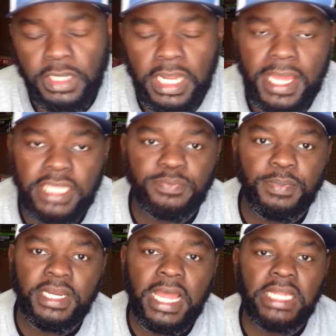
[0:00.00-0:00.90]
last
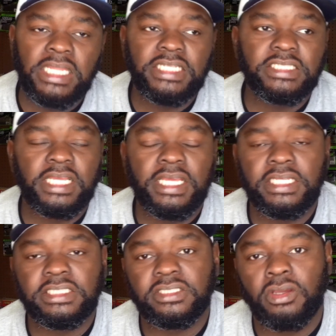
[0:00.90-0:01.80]
but not least
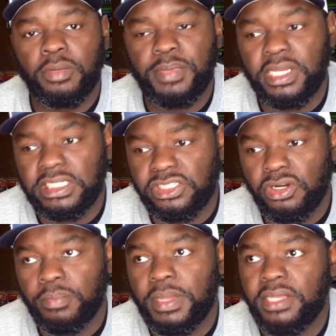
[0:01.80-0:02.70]
is going to be a
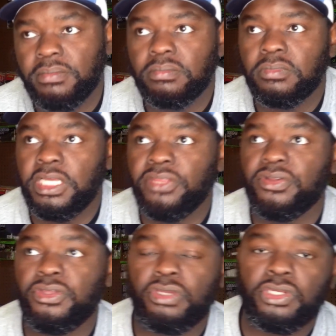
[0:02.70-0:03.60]
jerk bait. Either
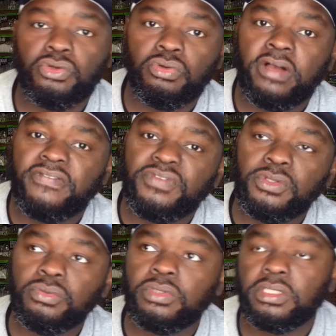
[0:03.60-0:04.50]
you could do a
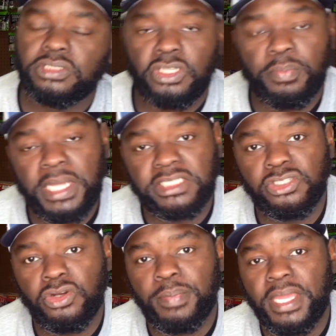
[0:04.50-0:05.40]
fluke, soft plastic
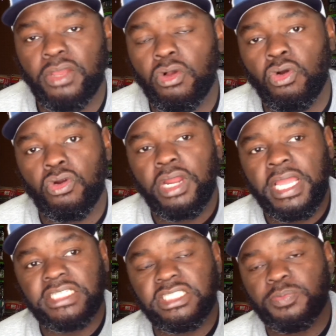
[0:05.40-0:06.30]
jerk bait, or
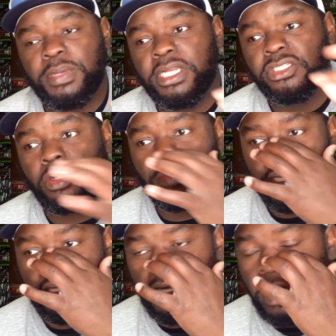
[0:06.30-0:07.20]
a suspended jerk
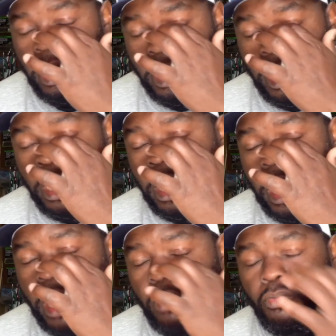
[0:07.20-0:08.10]
bait.
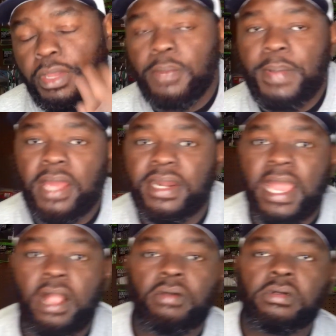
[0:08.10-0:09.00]
Right about
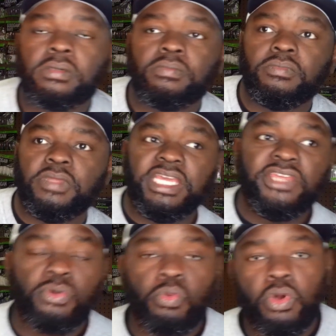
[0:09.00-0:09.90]
now,
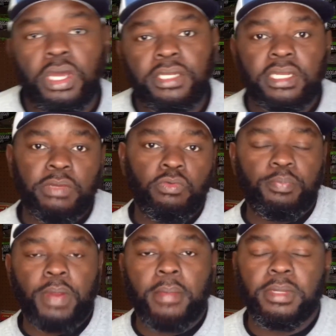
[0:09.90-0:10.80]
either one, it would
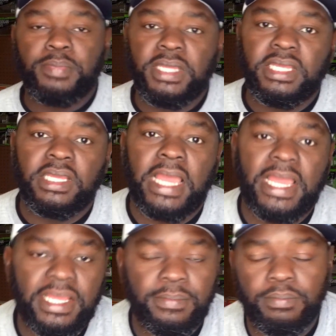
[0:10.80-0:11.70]
probably be
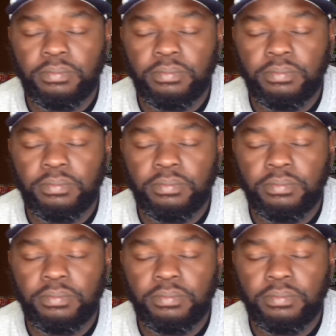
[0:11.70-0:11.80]
a